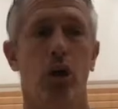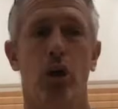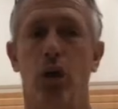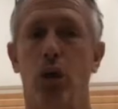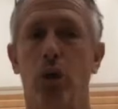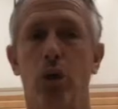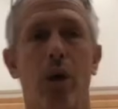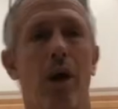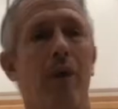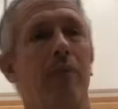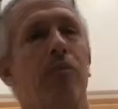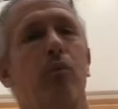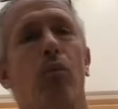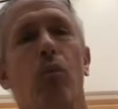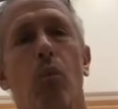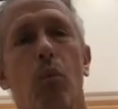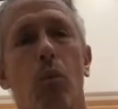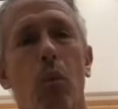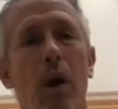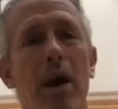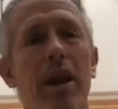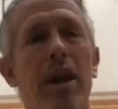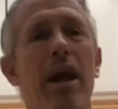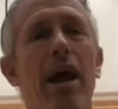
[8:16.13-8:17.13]
you have
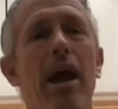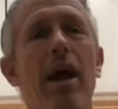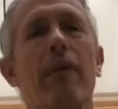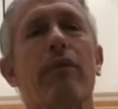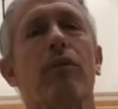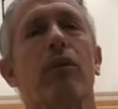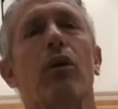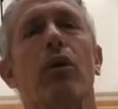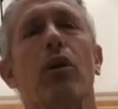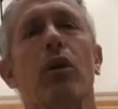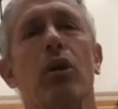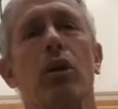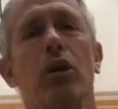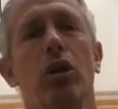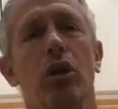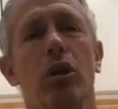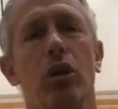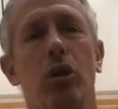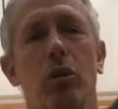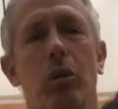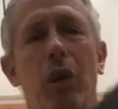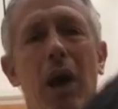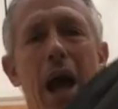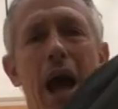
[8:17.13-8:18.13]
whatever
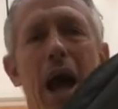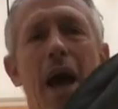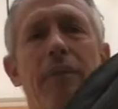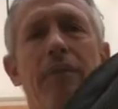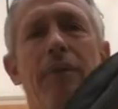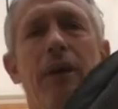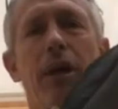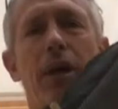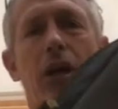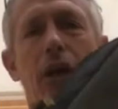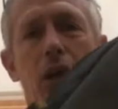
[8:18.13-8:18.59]
you have,